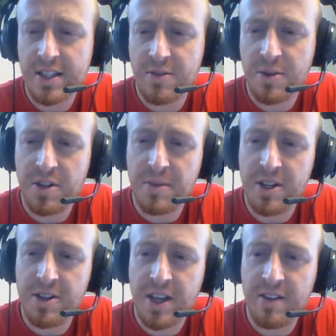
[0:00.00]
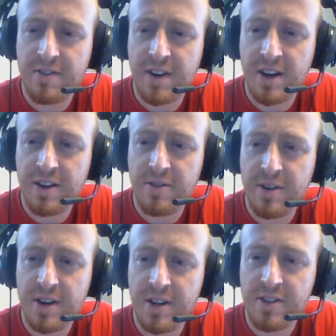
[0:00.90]
what do you mean you can't find
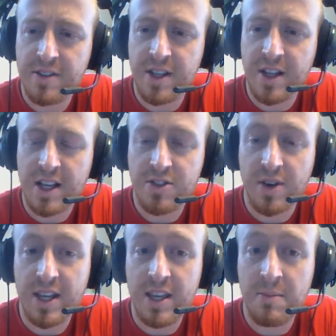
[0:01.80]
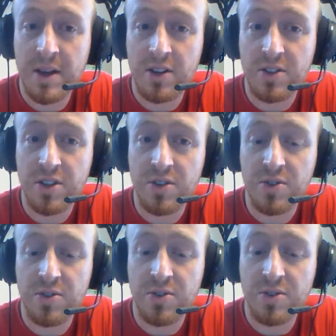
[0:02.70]
where you said? So I emailed
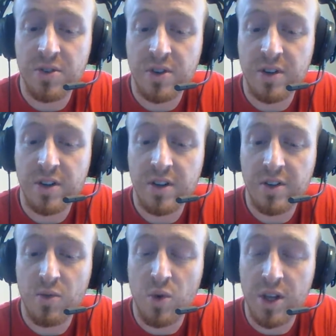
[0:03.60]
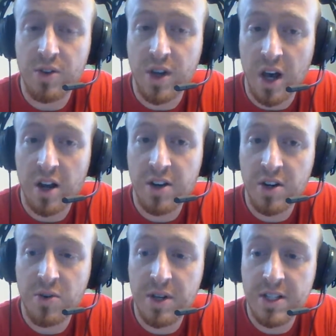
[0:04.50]
you what you got on your
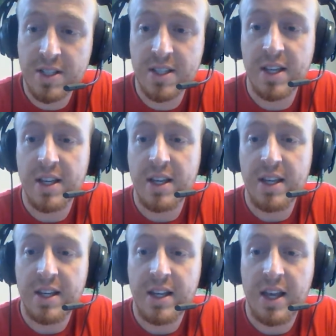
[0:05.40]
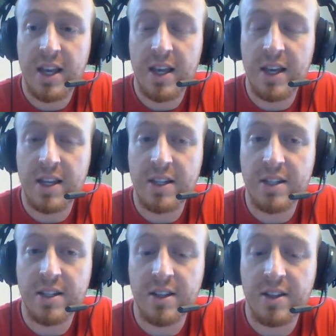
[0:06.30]
quiz and
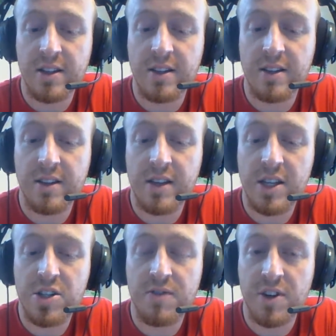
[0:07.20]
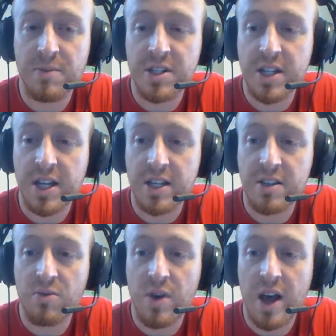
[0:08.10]
each of your mistakes
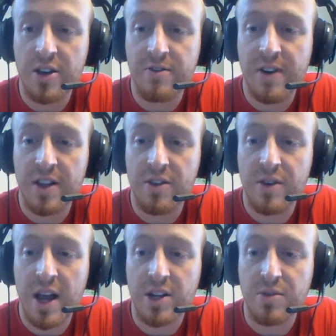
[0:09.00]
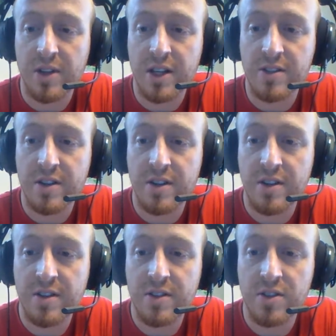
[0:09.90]
and how you find the actual answer.
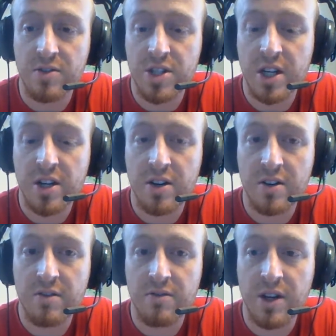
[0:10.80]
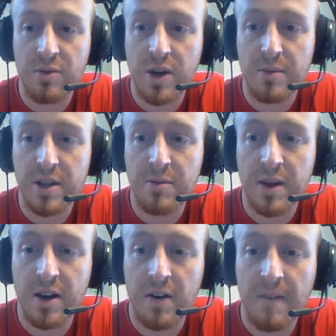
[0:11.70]
So check your RenWeb
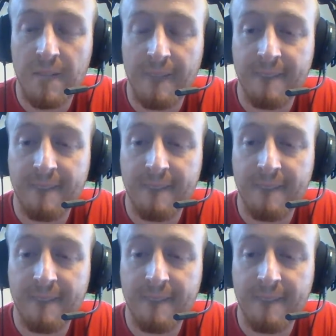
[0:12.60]
email.